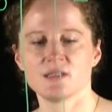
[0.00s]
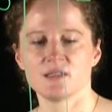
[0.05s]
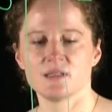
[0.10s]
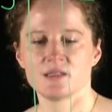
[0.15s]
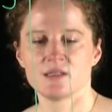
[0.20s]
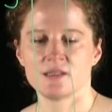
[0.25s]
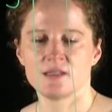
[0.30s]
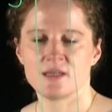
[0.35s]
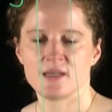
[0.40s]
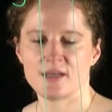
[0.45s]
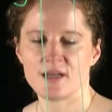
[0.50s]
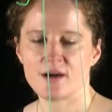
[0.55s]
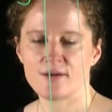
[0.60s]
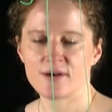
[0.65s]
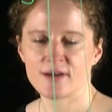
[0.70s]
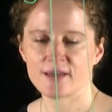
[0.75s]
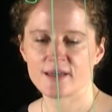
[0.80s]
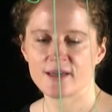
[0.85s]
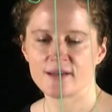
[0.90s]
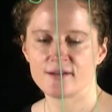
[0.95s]
And now I
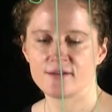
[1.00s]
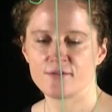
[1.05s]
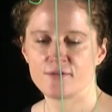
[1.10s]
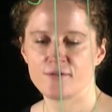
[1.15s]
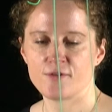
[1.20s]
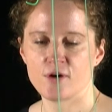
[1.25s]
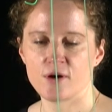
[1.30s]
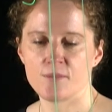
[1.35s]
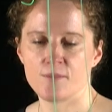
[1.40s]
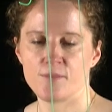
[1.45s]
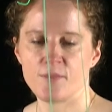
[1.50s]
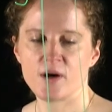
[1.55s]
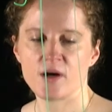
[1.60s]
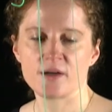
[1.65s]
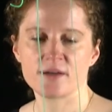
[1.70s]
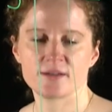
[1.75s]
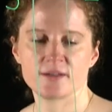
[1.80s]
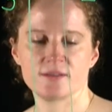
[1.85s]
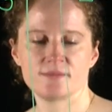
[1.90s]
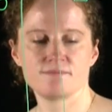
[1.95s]
can infer
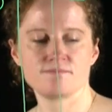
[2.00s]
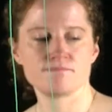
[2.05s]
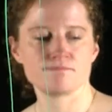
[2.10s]
bottom,